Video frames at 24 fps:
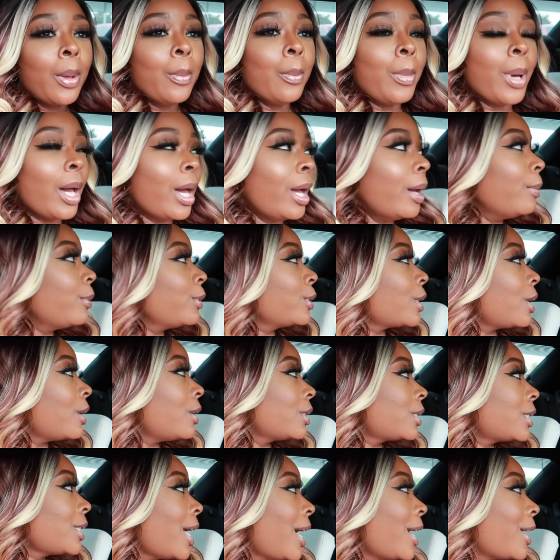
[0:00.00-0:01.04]
babe was
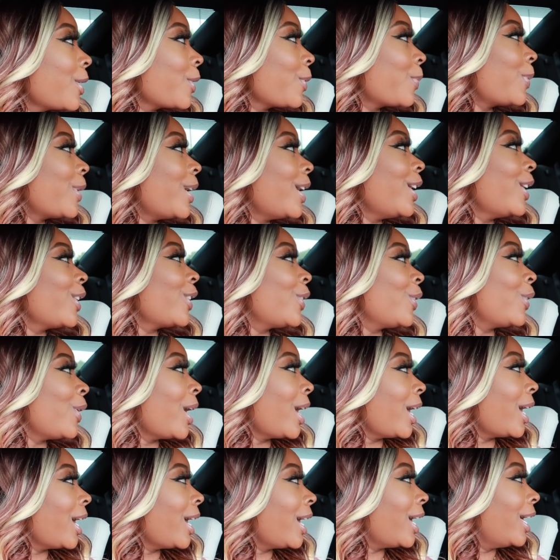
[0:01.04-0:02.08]
on side of the bed
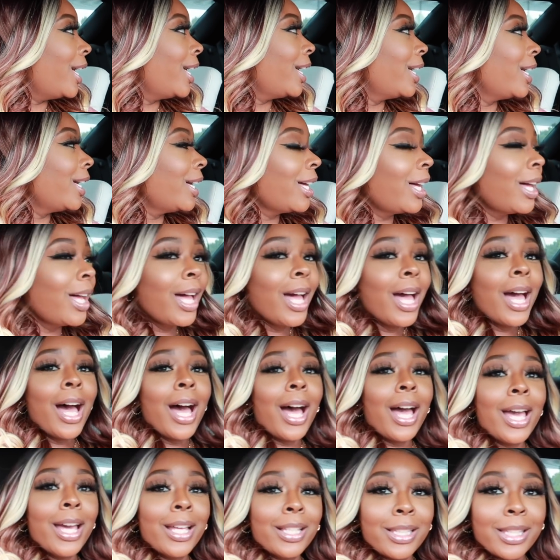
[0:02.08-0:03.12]
crying.
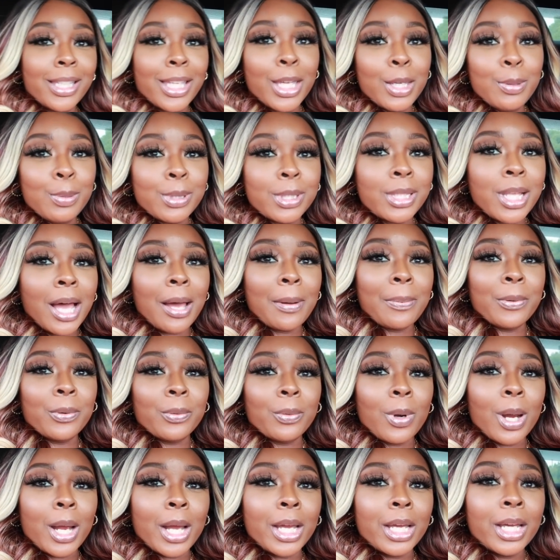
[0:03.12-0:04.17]
I had to keep stopping,
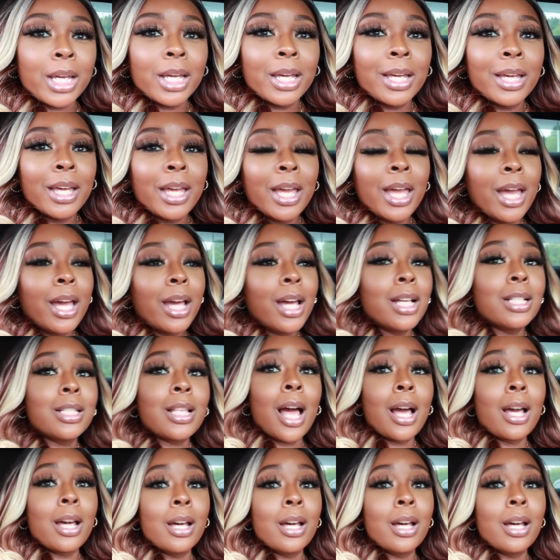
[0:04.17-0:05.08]
right? Because I